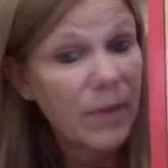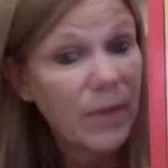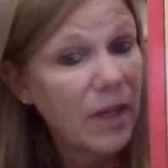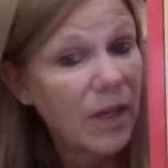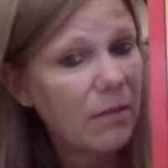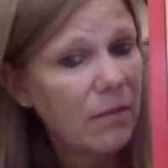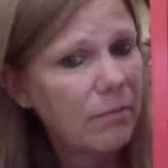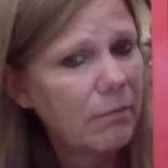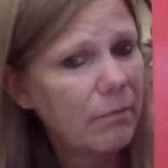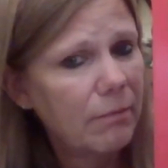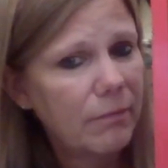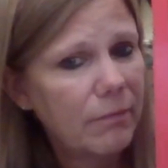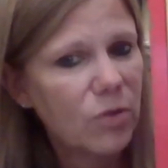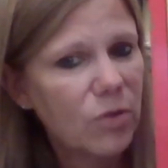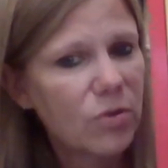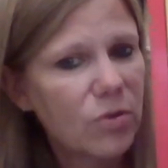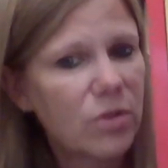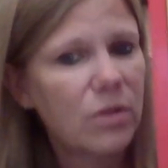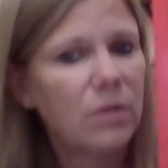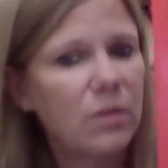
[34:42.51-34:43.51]
but you
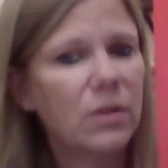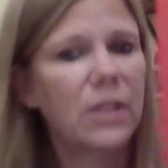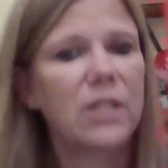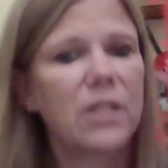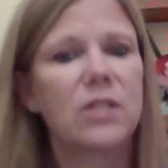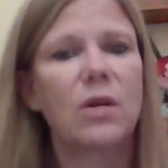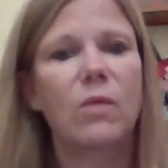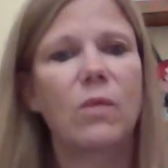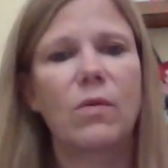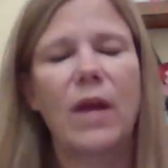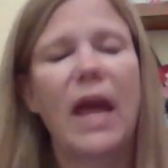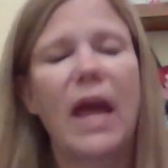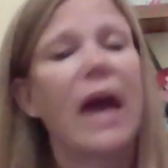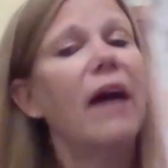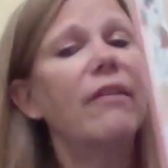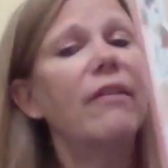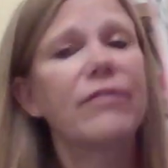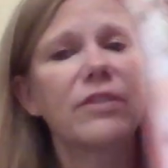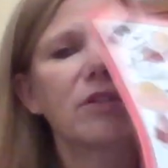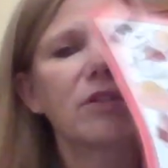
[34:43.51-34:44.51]
certainly don't
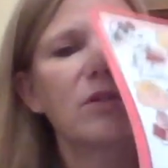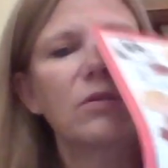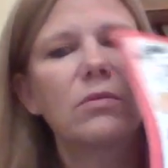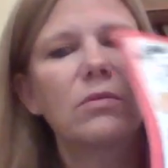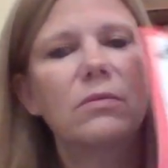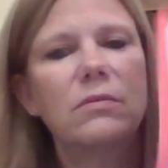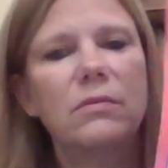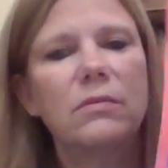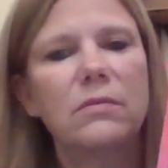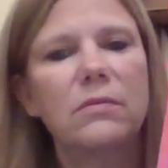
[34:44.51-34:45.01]
have to.